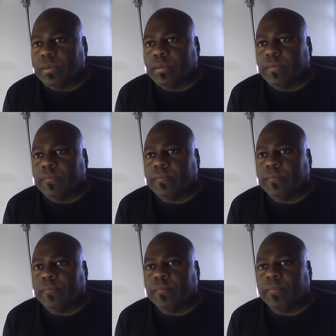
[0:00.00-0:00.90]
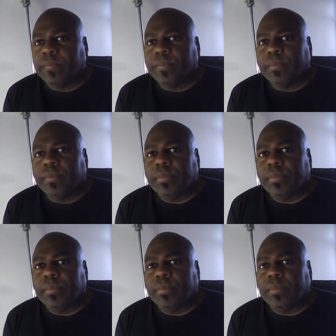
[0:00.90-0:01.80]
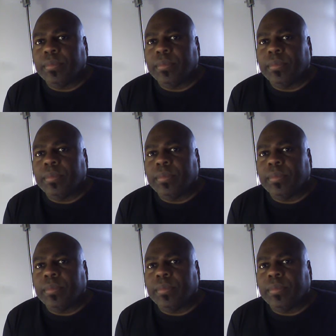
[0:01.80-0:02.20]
(silence)